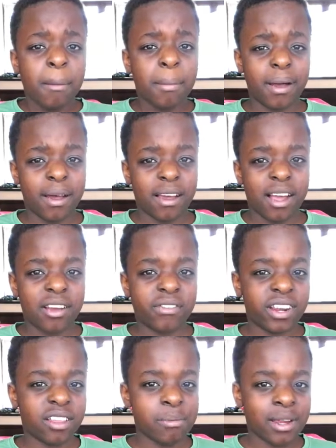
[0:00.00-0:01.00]
But I've
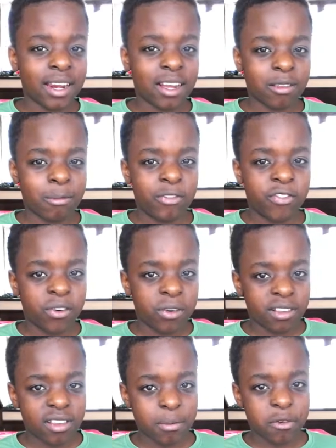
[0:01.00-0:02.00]
raised my doubts before
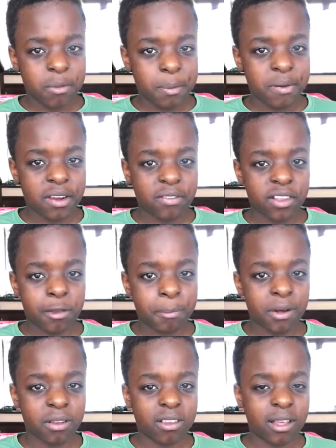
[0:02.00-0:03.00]
in some of my previous
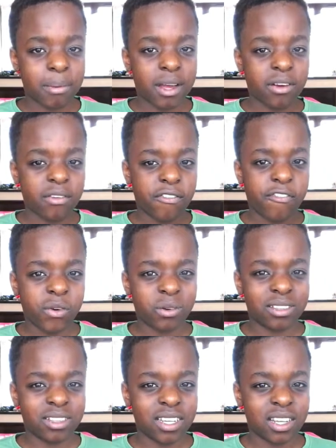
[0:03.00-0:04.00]
posts about
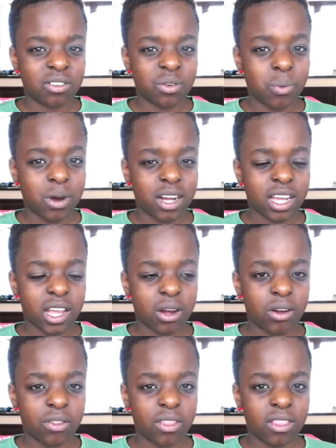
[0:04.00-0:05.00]
Force Touch working
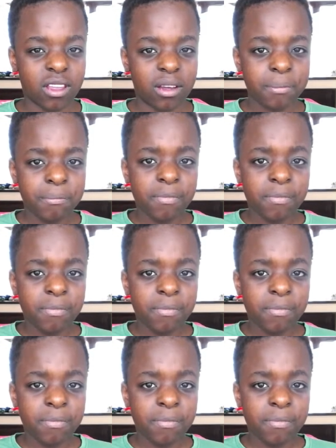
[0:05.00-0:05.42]
on the